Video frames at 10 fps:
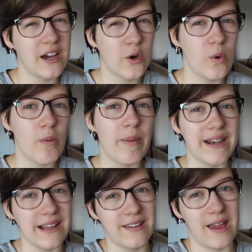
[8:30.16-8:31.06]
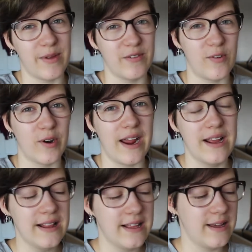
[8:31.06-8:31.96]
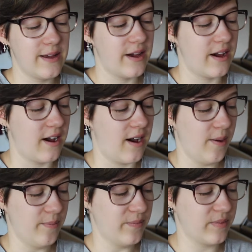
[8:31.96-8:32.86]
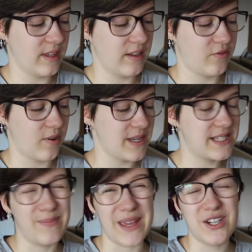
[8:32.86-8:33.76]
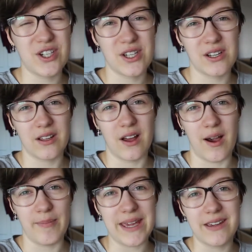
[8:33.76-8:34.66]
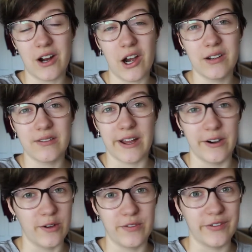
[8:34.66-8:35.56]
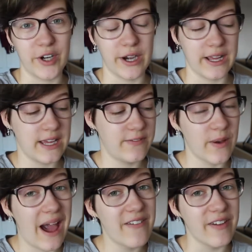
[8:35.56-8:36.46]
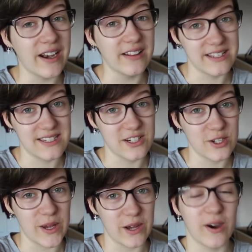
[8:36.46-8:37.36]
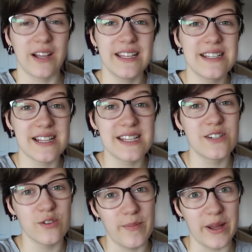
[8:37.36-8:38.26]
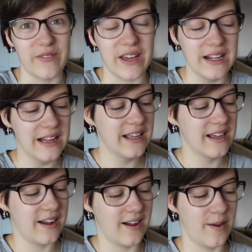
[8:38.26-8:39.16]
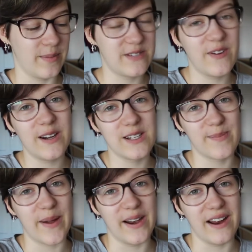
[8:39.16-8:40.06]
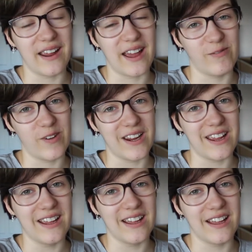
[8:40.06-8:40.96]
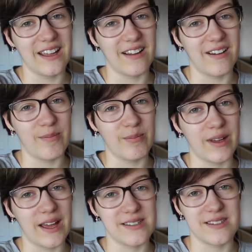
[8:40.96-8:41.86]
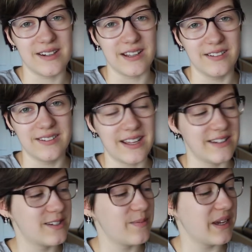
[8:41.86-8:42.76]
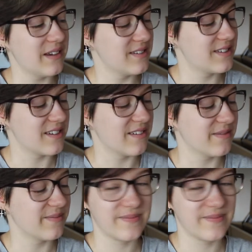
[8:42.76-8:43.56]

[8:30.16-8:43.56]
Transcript: a quote by Neil Gaiman for it, from his speech, Make Good Art. I don't know if you've heard it. If you haven't, listen to it, or at least listen to a bit of it. It's very inspiring and funny, as Neil tends to be, so.